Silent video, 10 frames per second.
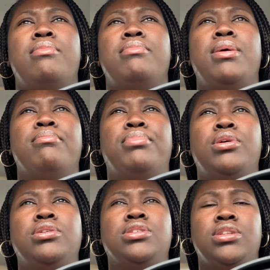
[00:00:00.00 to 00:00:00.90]
and
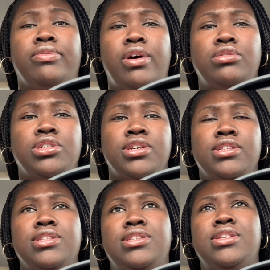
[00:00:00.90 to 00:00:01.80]
books and
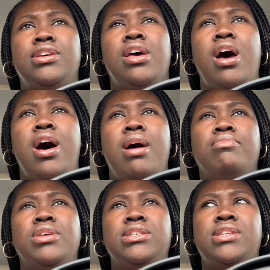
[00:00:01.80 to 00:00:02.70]
devotions.
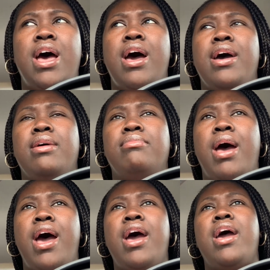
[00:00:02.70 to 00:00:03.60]
This time
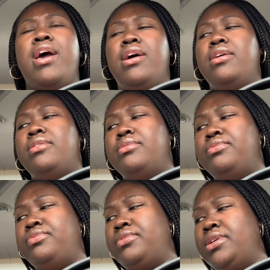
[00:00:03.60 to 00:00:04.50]
I have
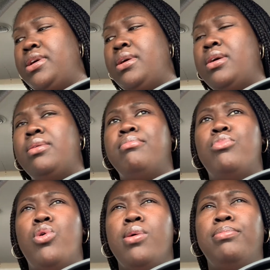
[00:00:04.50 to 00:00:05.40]

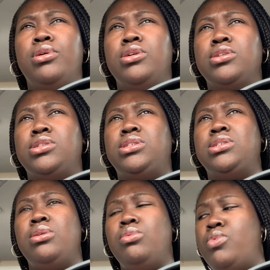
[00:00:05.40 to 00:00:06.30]
four books,
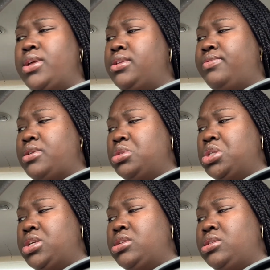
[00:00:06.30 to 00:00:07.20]
one
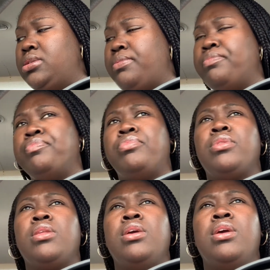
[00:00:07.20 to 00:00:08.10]

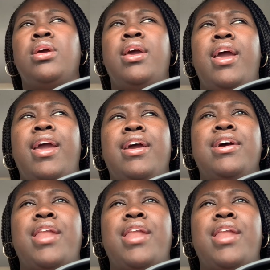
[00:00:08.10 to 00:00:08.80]
devotion, and